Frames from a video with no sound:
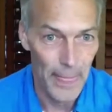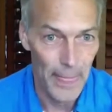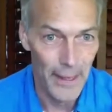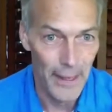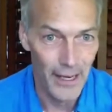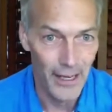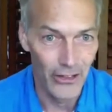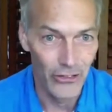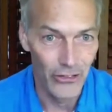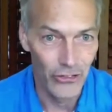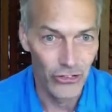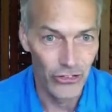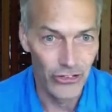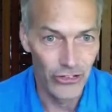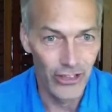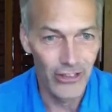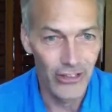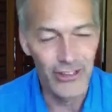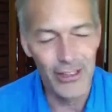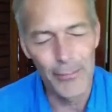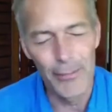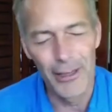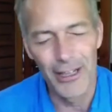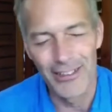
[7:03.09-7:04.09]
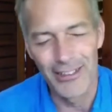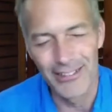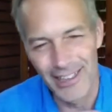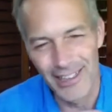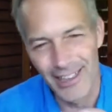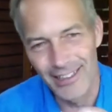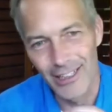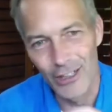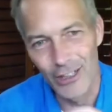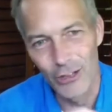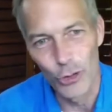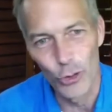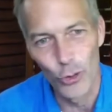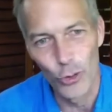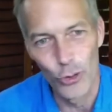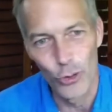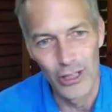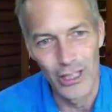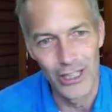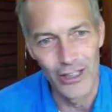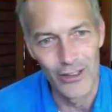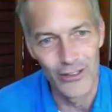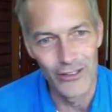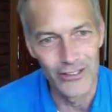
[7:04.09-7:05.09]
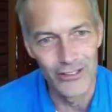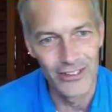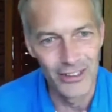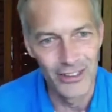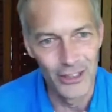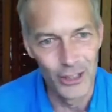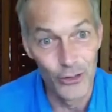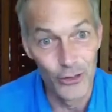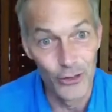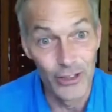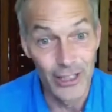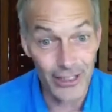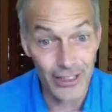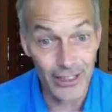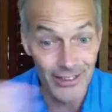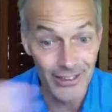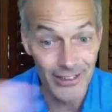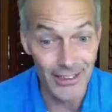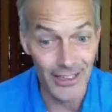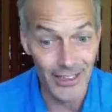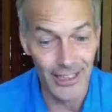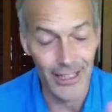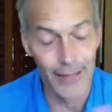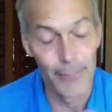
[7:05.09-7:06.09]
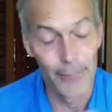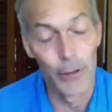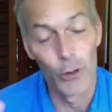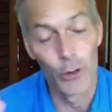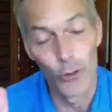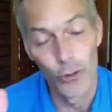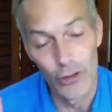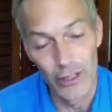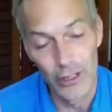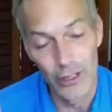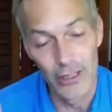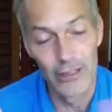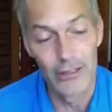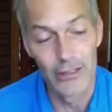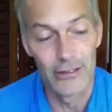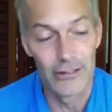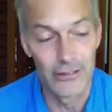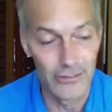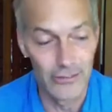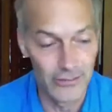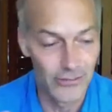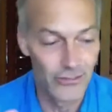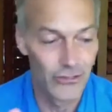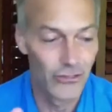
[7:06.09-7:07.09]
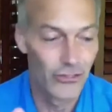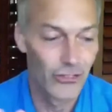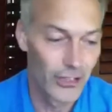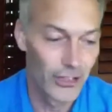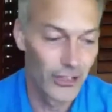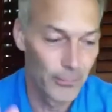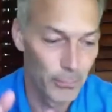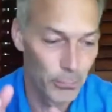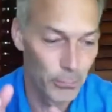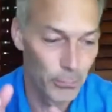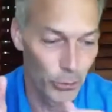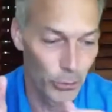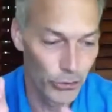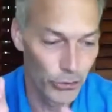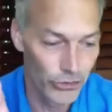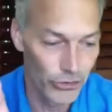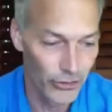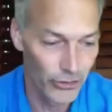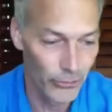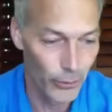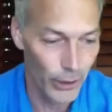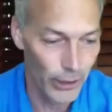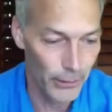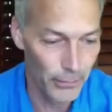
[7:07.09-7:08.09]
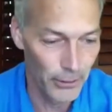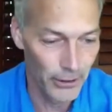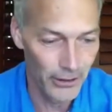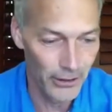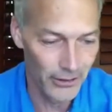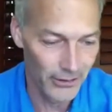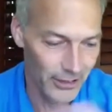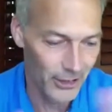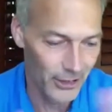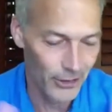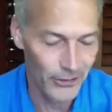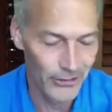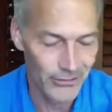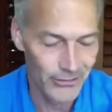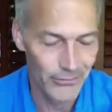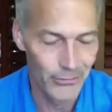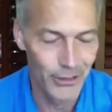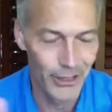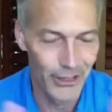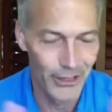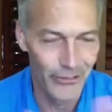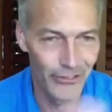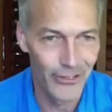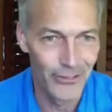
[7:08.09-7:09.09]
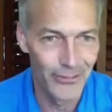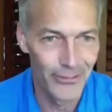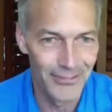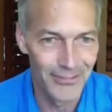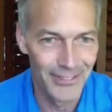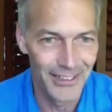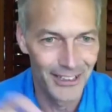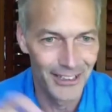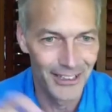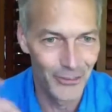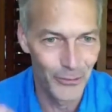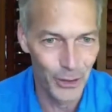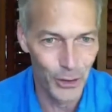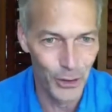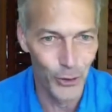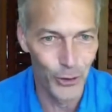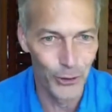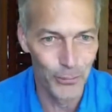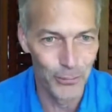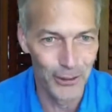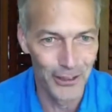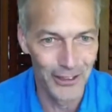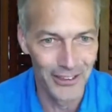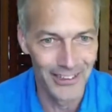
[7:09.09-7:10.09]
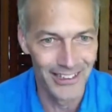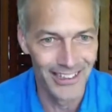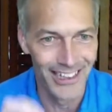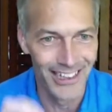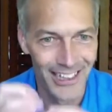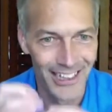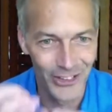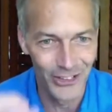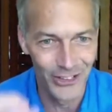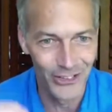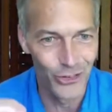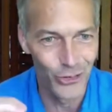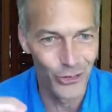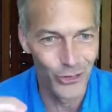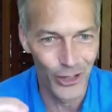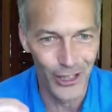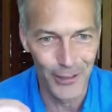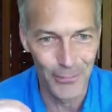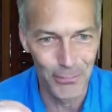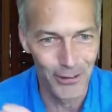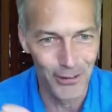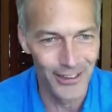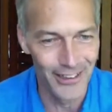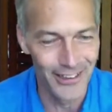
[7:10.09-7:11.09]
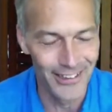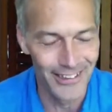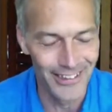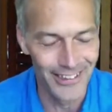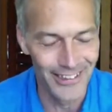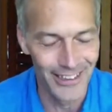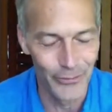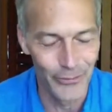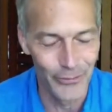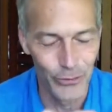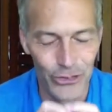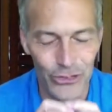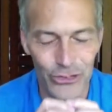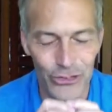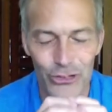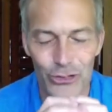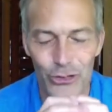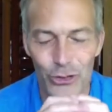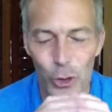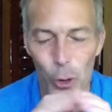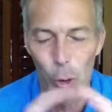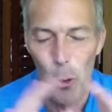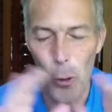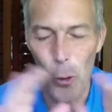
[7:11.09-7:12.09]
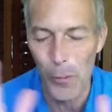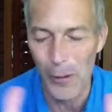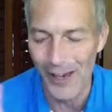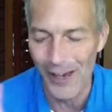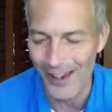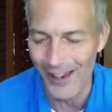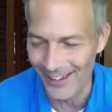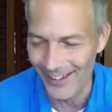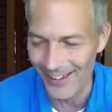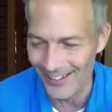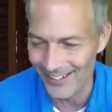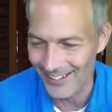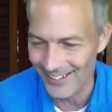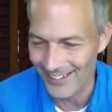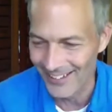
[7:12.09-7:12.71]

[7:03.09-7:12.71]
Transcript: And she said, come on, Dad, get your horn out. And I did. I got my horn out, and she pushed the red button, whatever, hit the record button, and I tried playing, and it was so bad.